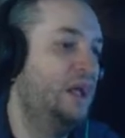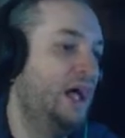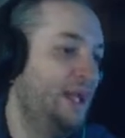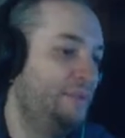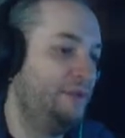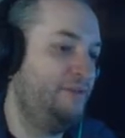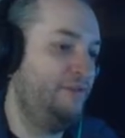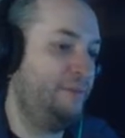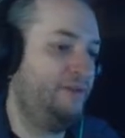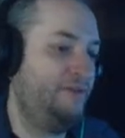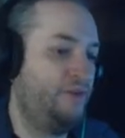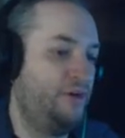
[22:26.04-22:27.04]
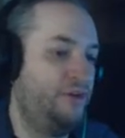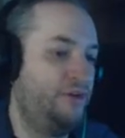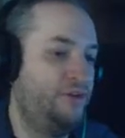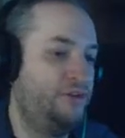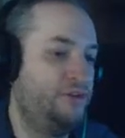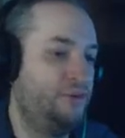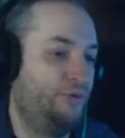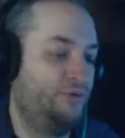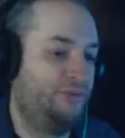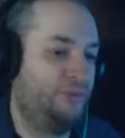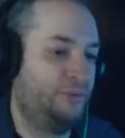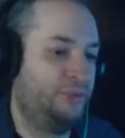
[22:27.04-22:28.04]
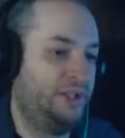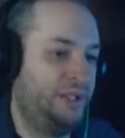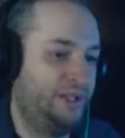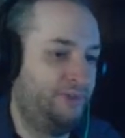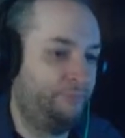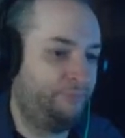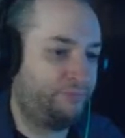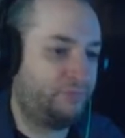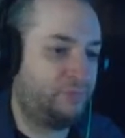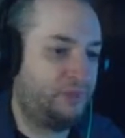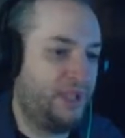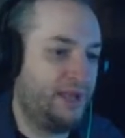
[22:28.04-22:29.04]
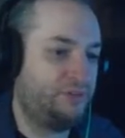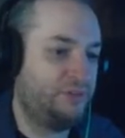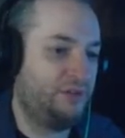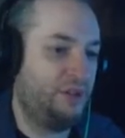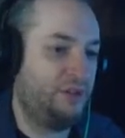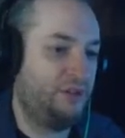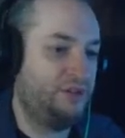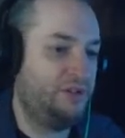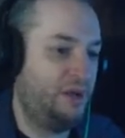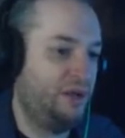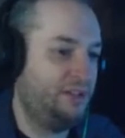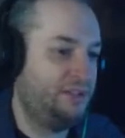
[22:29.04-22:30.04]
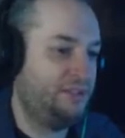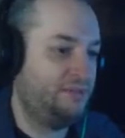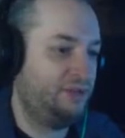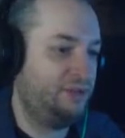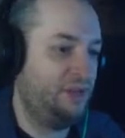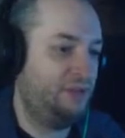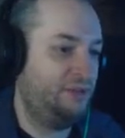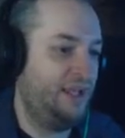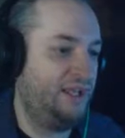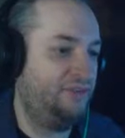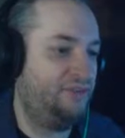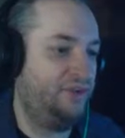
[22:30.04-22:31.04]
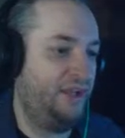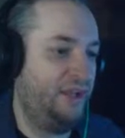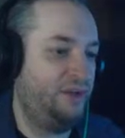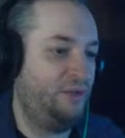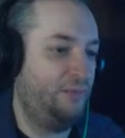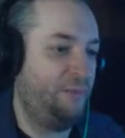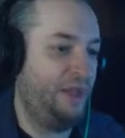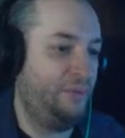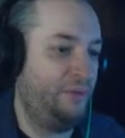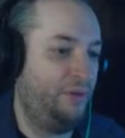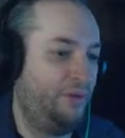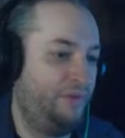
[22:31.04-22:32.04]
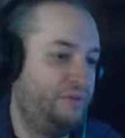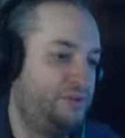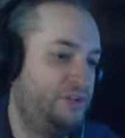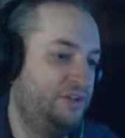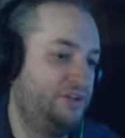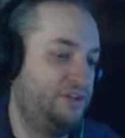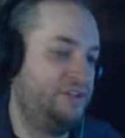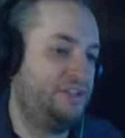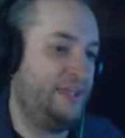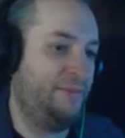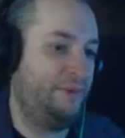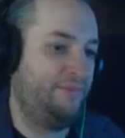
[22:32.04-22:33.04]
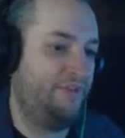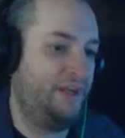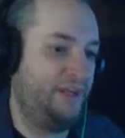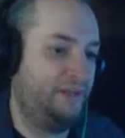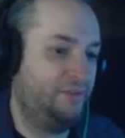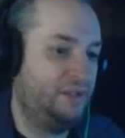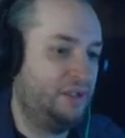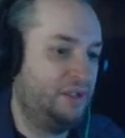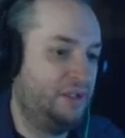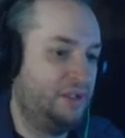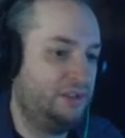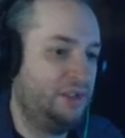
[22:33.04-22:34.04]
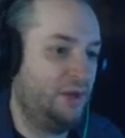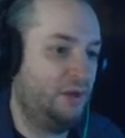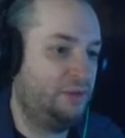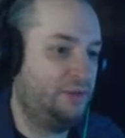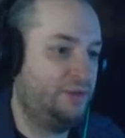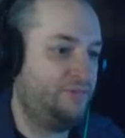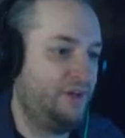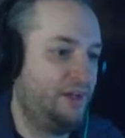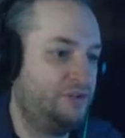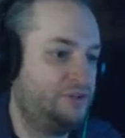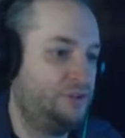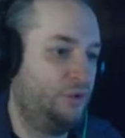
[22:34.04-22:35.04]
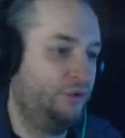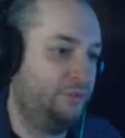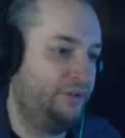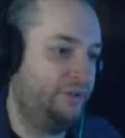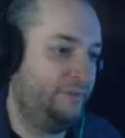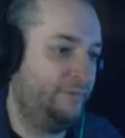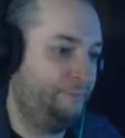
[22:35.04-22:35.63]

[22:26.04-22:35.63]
I believe it may refer to the jewels of some kind. After all, you'd hardly give a young lass any old pebble just, you just happen to find. No, only the finest jewels would do.